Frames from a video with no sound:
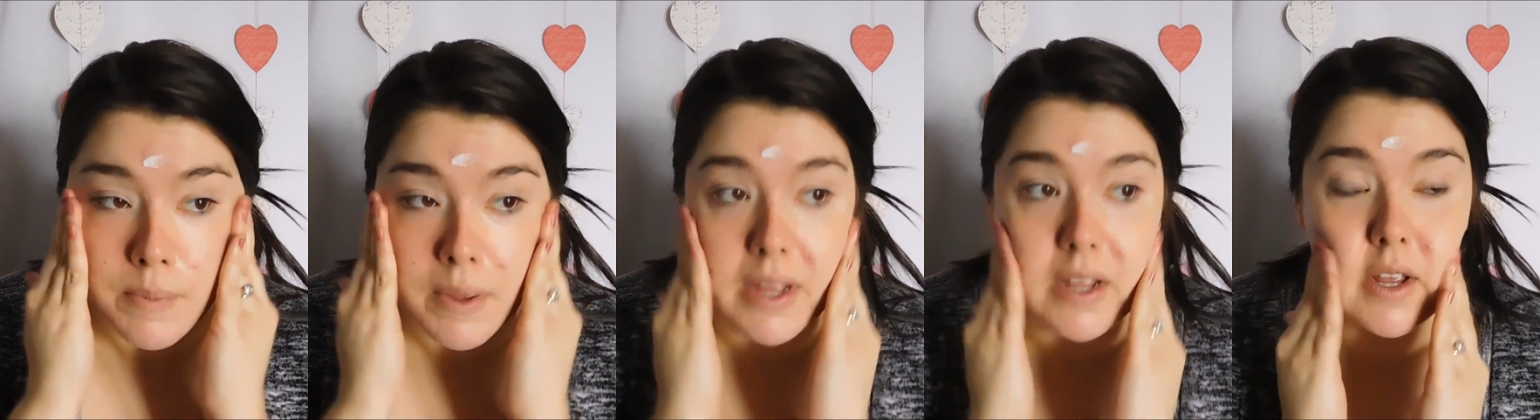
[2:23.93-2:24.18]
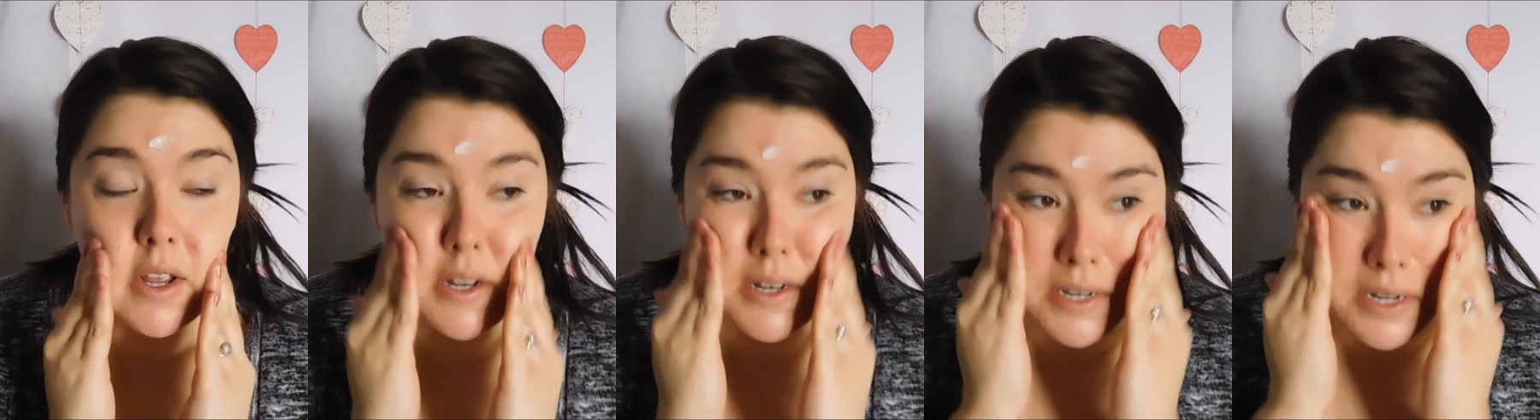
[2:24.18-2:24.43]

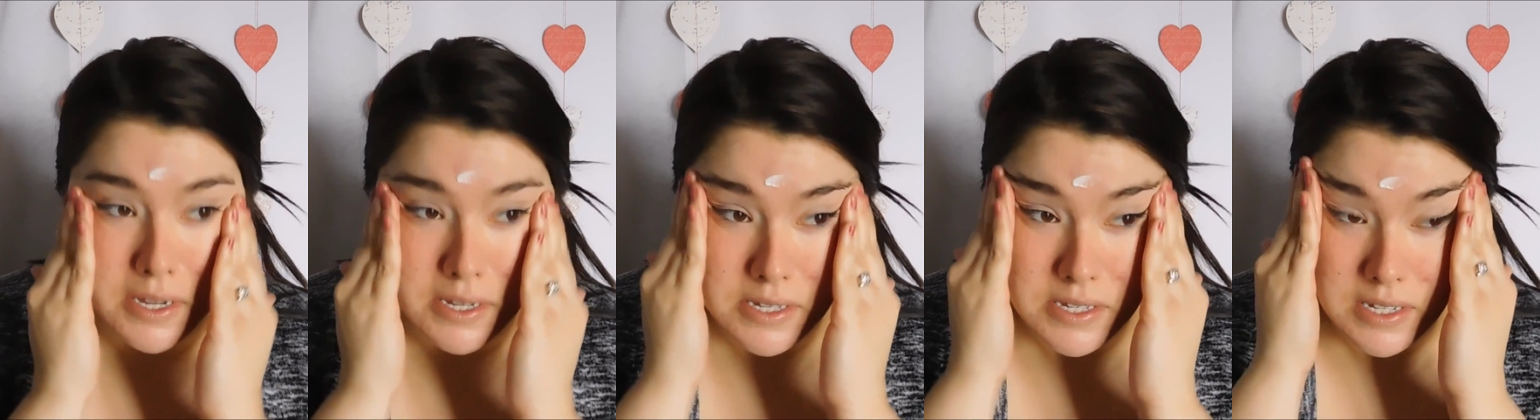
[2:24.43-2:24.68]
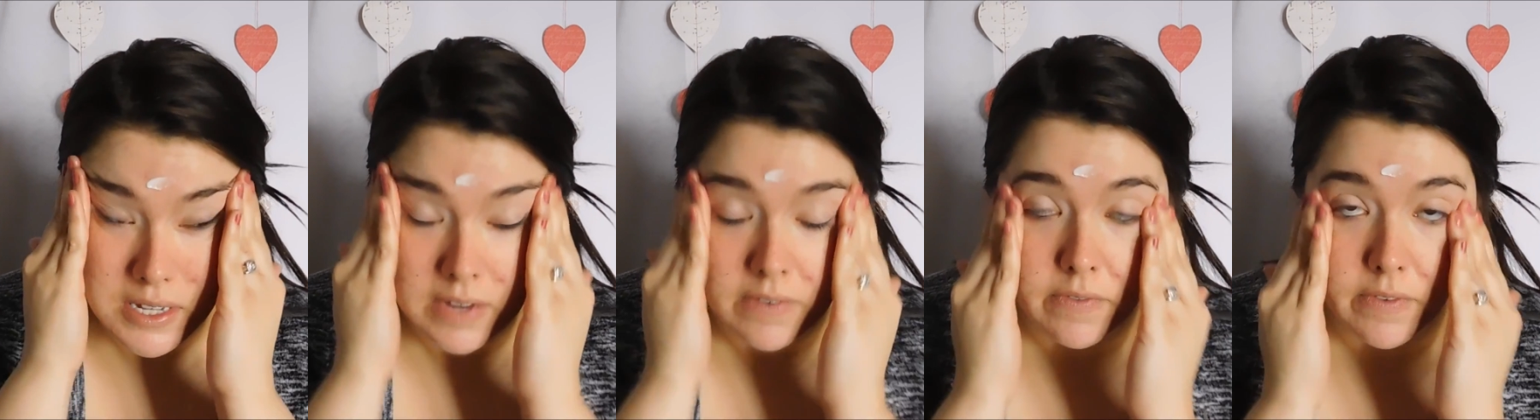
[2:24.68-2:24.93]
but it does
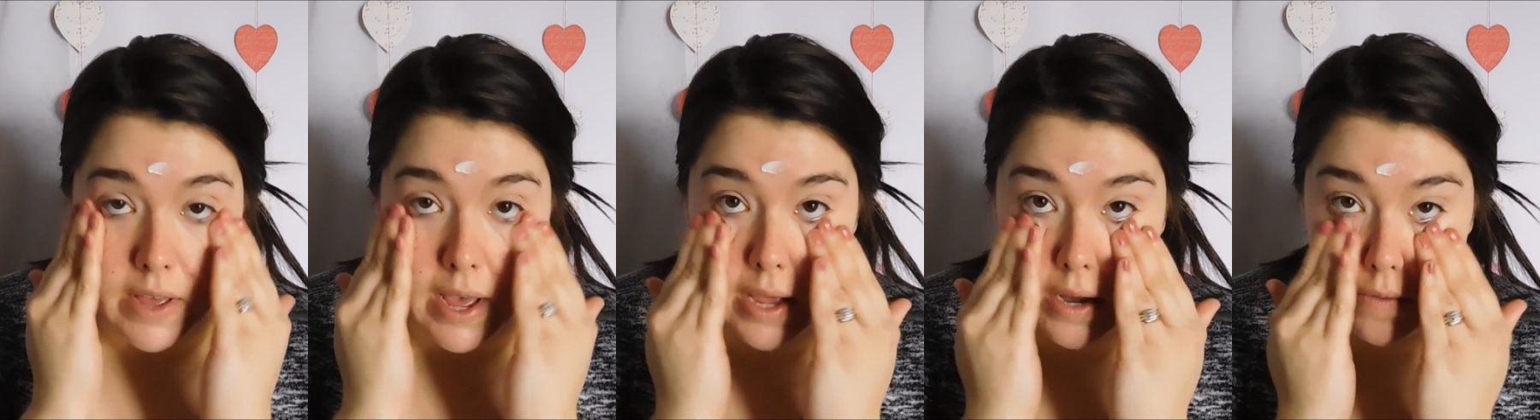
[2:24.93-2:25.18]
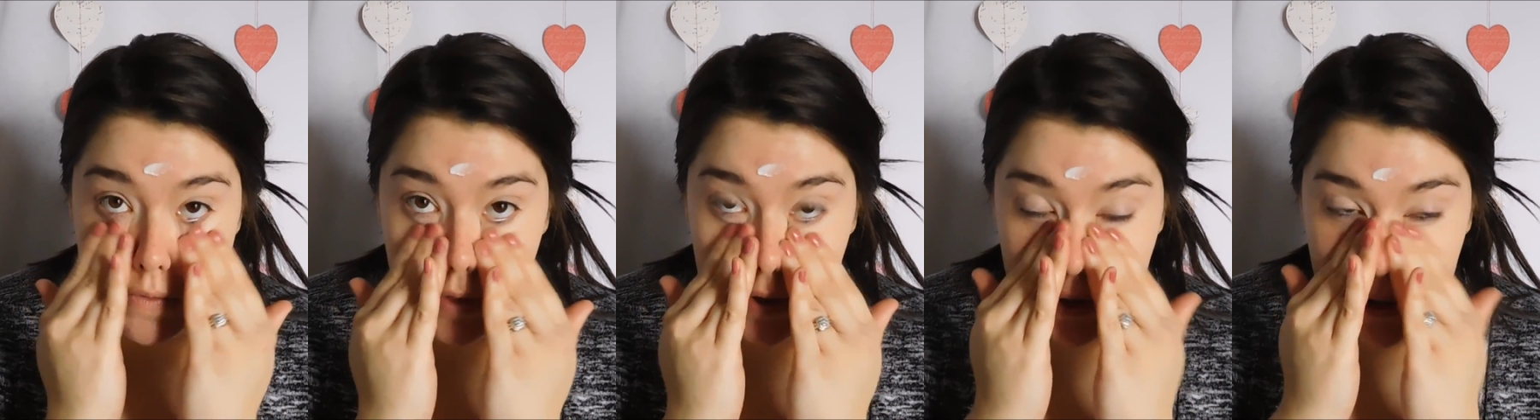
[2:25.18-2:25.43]
leave
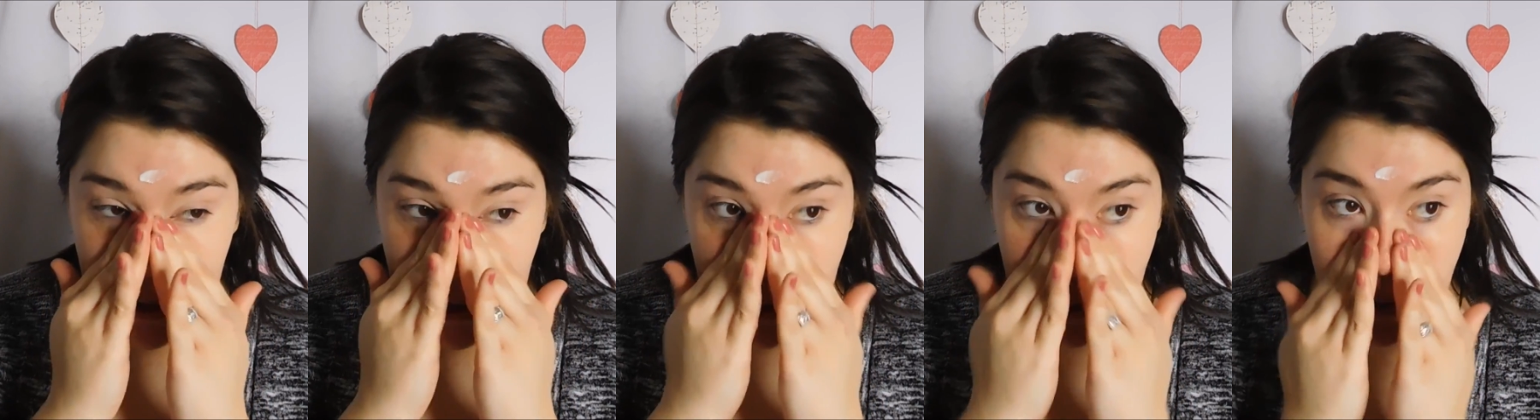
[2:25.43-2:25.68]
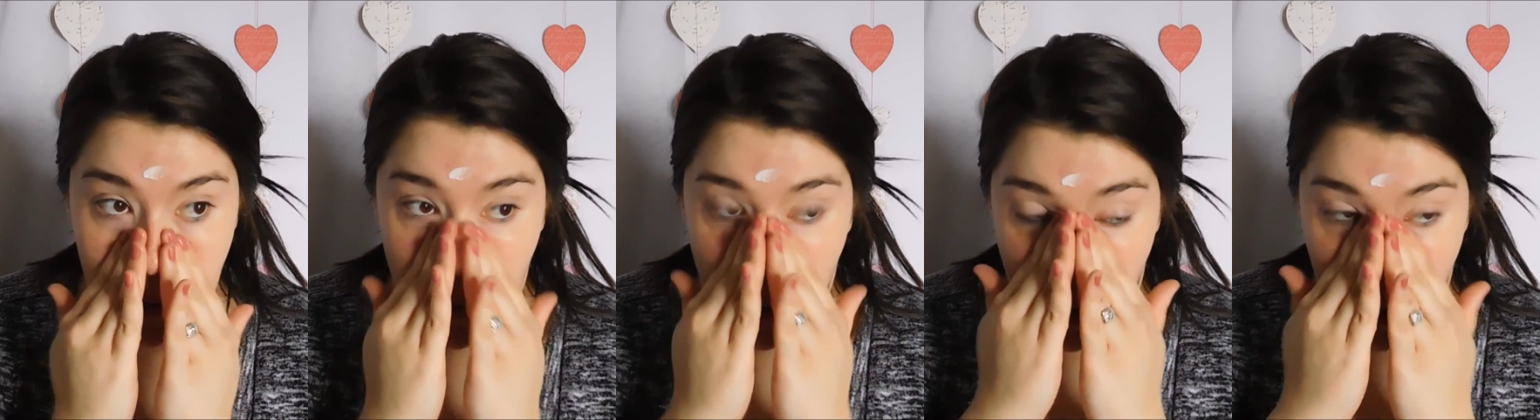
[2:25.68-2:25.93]
kind of like a